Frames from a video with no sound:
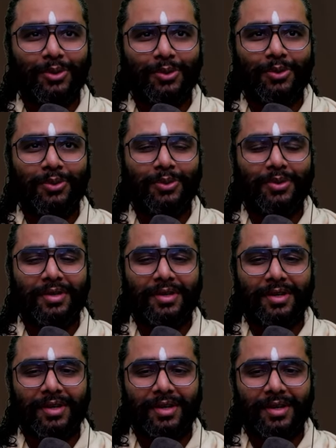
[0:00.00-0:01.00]
to
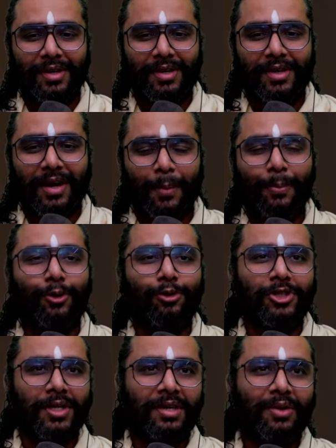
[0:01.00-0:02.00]

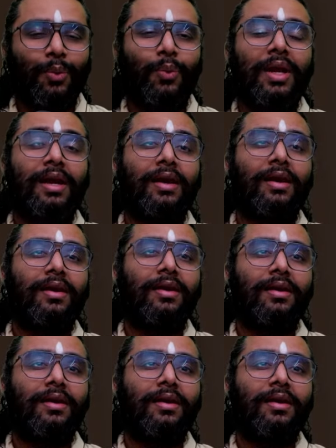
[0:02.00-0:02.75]
approach it will